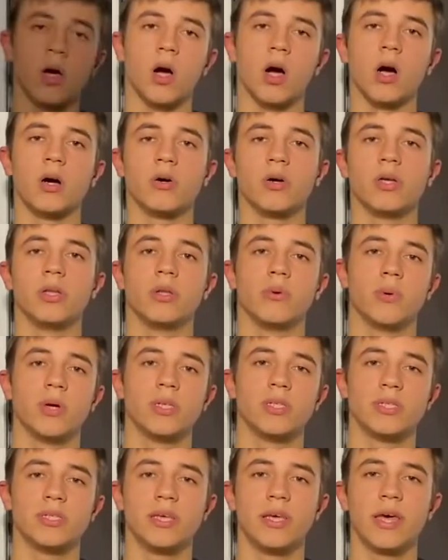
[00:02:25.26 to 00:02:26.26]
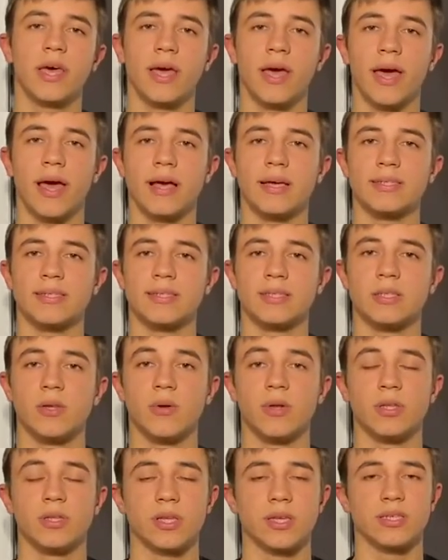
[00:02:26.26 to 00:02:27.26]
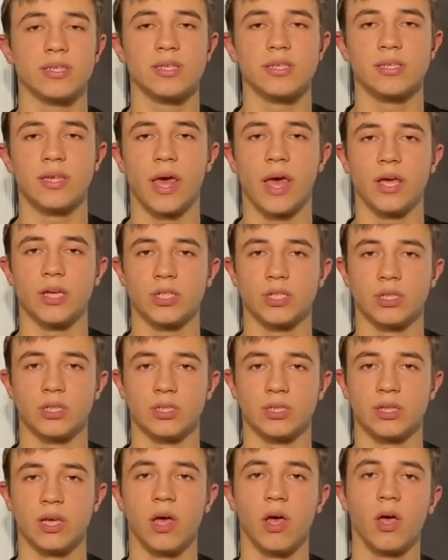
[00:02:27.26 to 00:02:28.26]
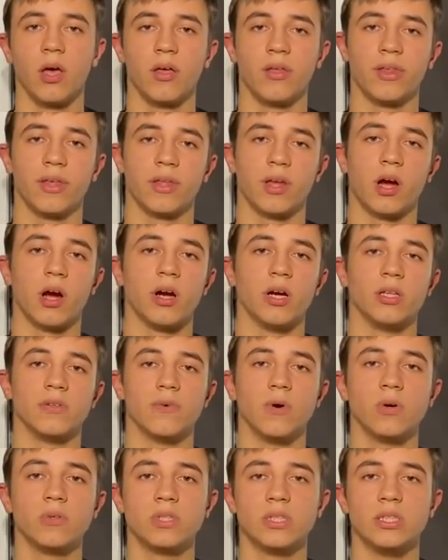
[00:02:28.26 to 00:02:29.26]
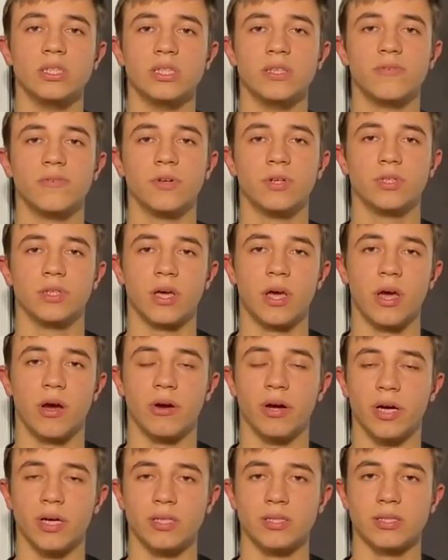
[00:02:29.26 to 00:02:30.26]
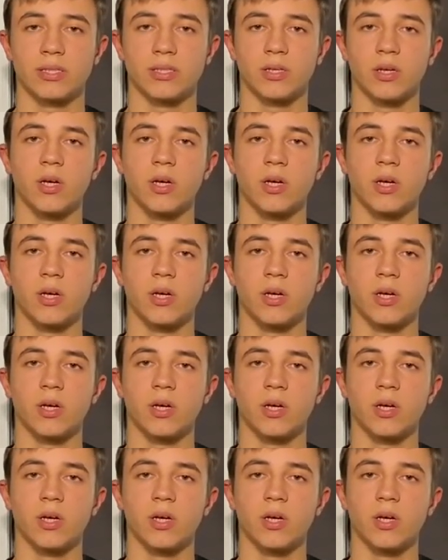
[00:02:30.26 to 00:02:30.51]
Our university has student associations that are involved in different areas,